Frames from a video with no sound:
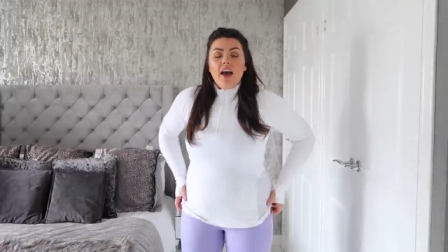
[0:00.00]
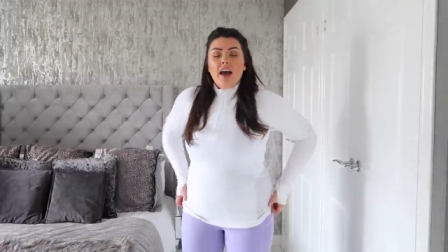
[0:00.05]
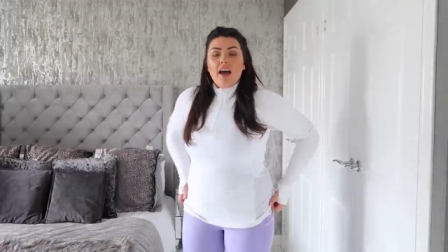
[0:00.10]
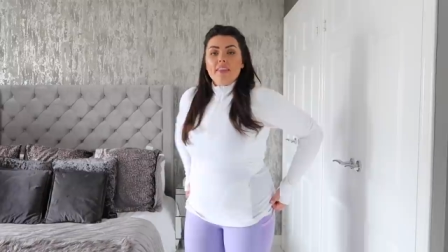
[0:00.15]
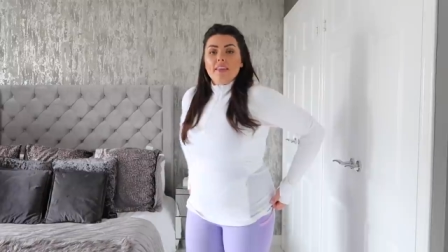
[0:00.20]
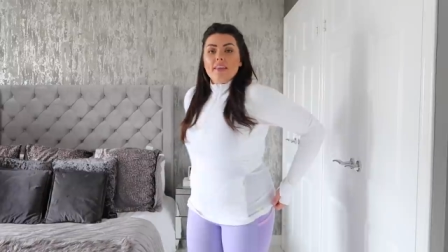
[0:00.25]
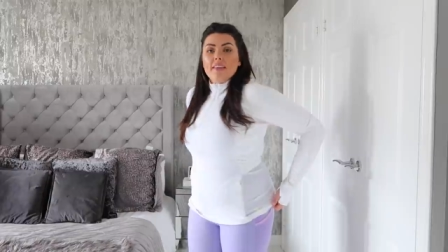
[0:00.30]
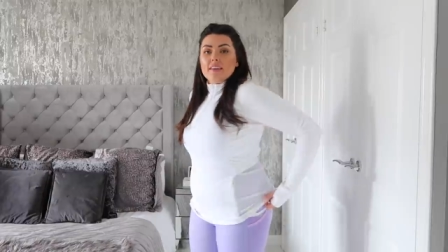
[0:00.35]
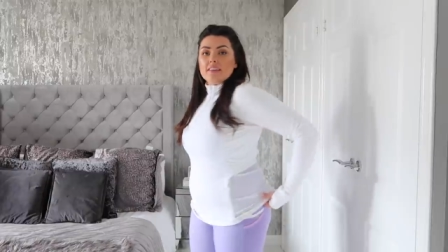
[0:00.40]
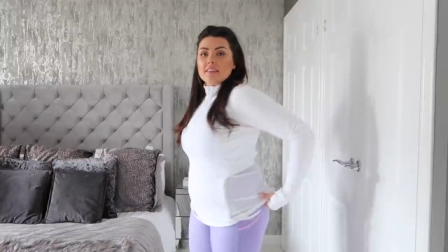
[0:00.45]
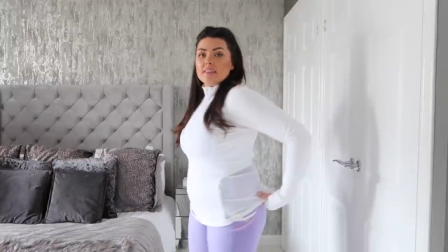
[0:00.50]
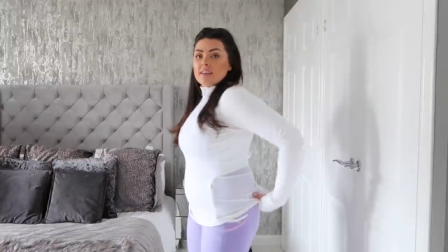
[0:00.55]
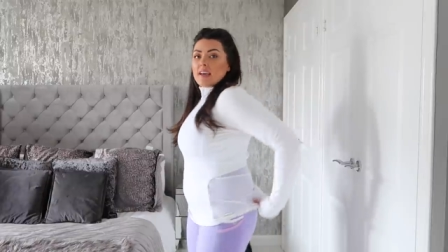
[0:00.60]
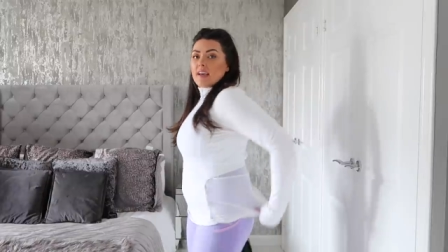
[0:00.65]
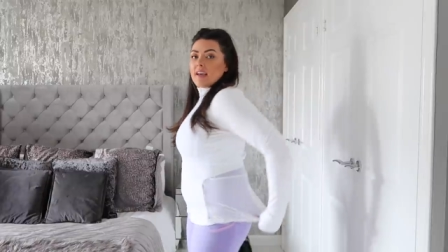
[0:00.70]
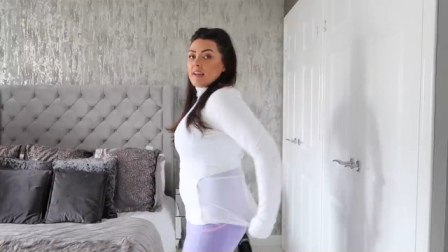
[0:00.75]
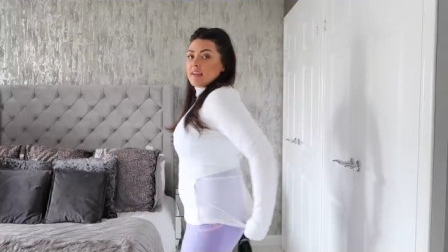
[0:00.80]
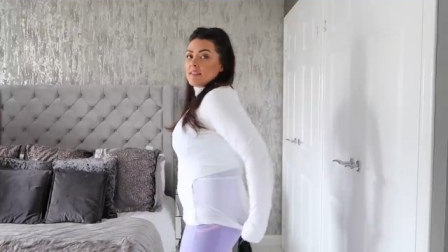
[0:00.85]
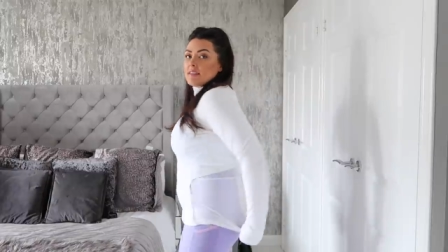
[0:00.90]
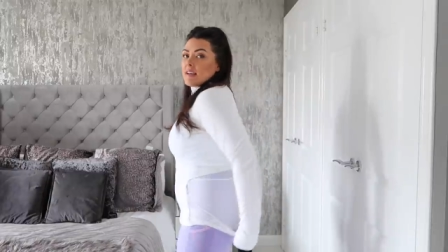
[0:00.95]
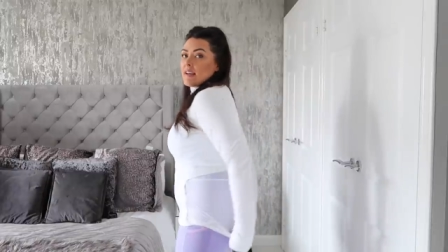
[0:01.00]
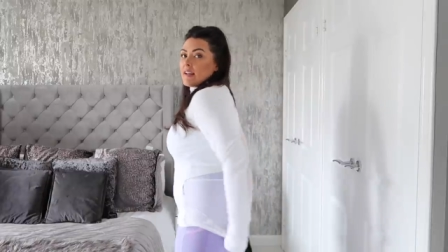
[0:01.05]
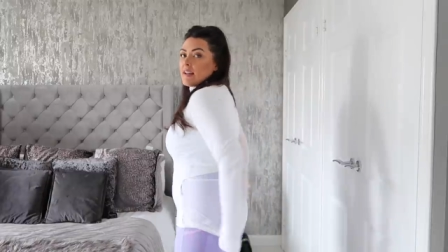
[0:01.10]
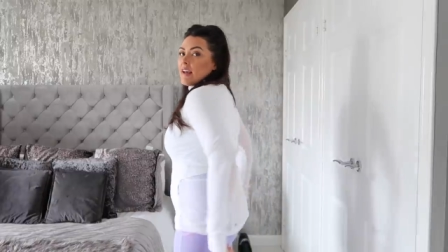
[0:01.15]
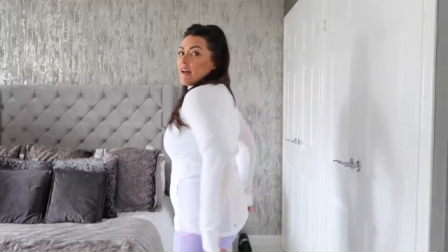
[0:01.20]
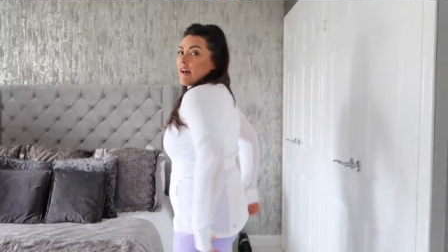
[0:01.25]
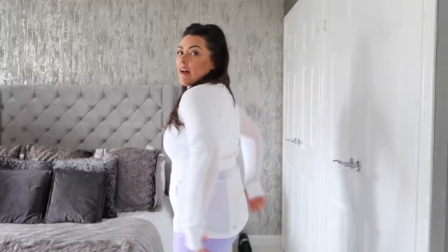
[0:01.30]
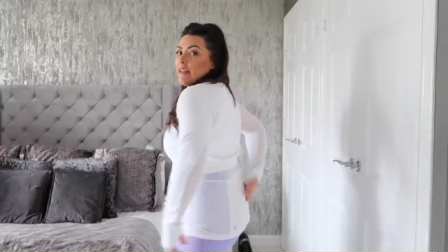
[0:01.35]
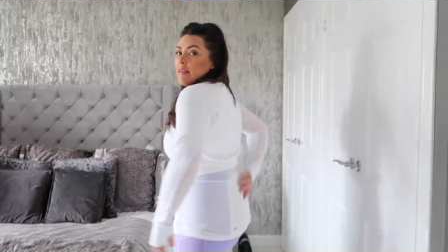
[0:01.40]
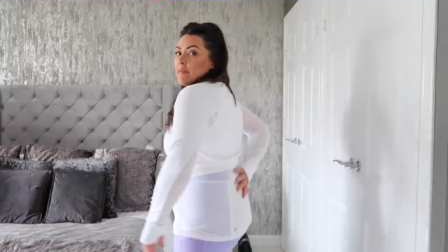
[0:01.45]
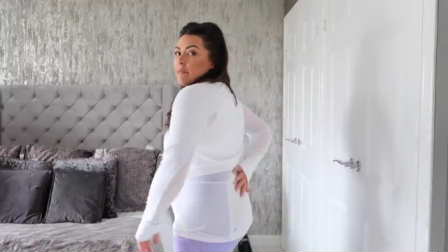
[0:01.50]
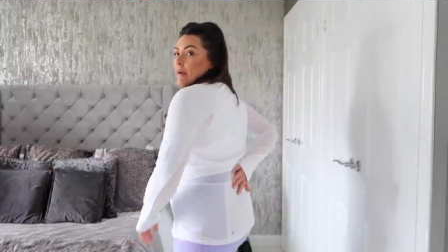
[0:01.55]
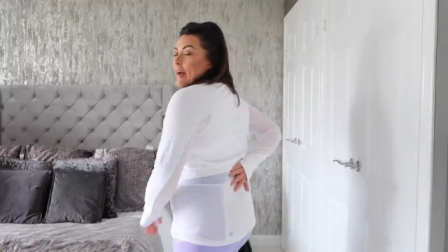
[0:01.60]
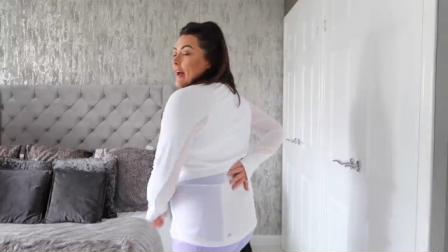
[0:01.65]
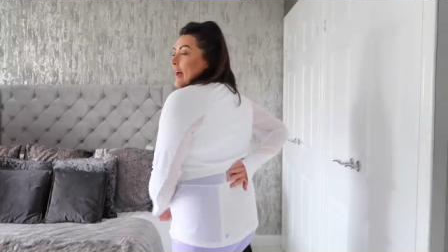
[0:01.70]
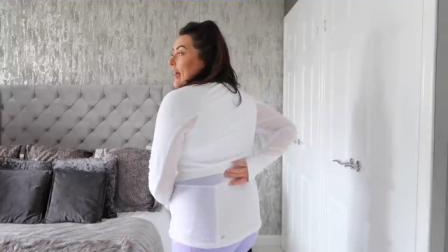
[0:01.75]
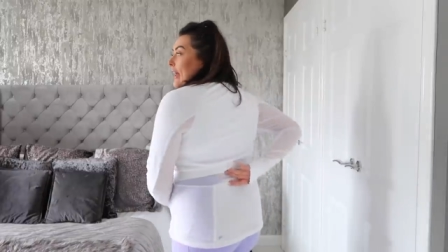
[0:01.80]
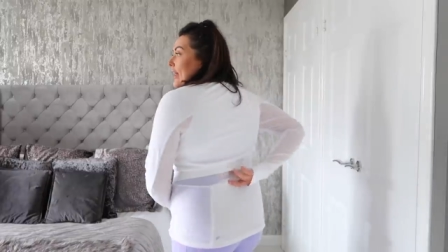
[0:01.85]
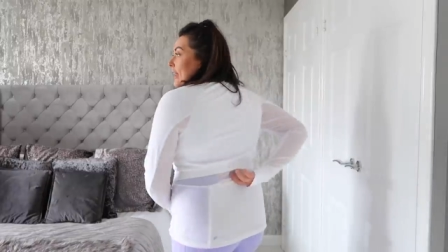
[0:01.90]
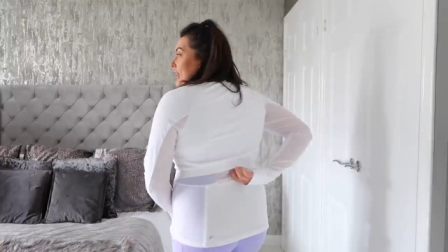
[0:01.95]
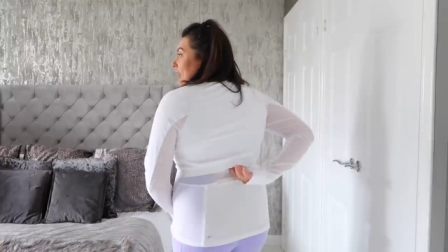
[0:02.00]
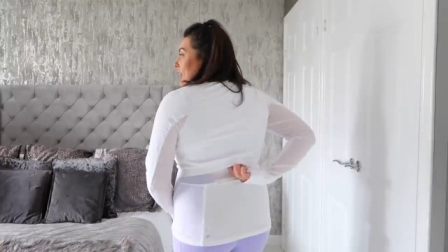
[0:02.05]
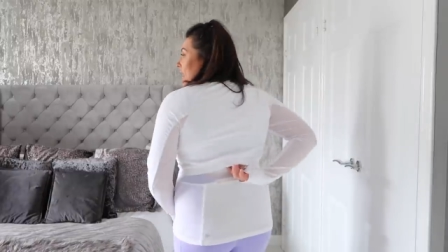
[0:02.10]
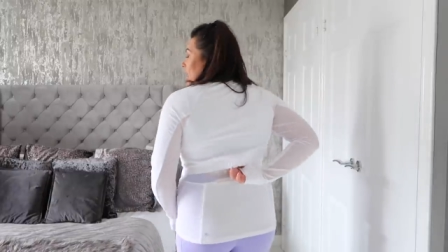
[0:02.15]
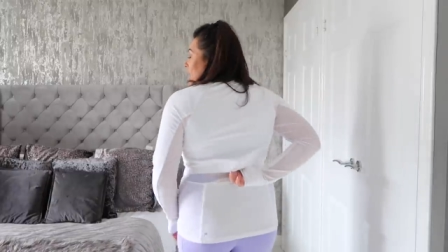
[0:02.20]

And then the side area and back